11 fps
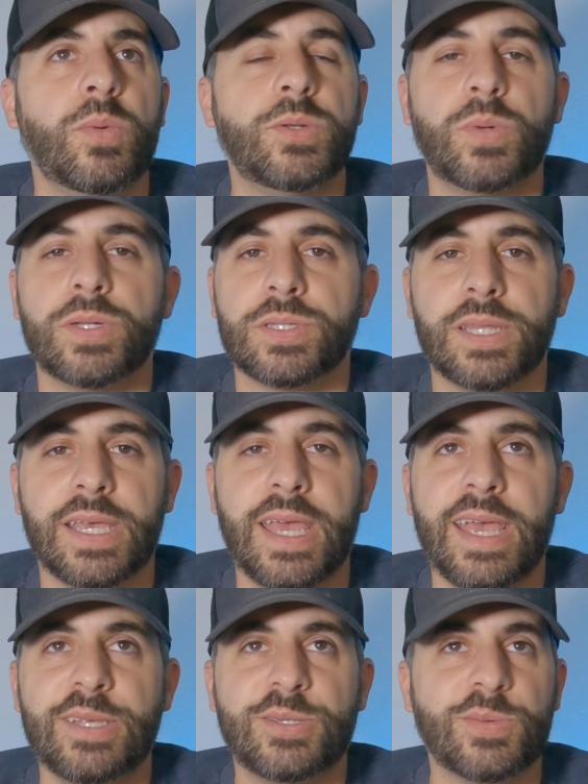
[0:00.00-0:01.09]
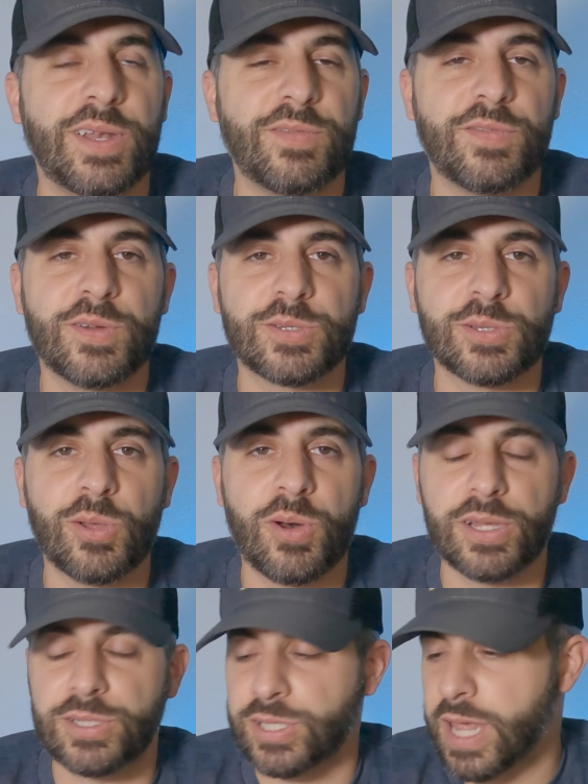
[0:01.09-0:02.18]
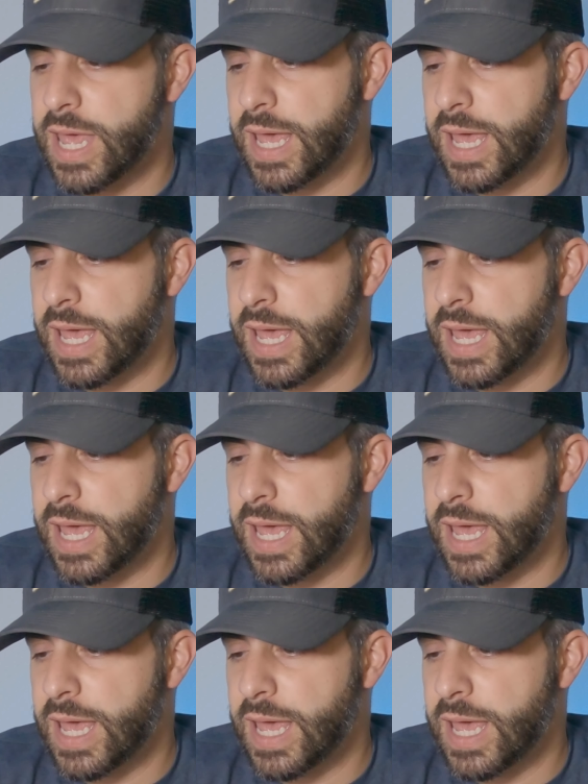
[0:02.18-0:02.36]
which wasn't the case when it first launched,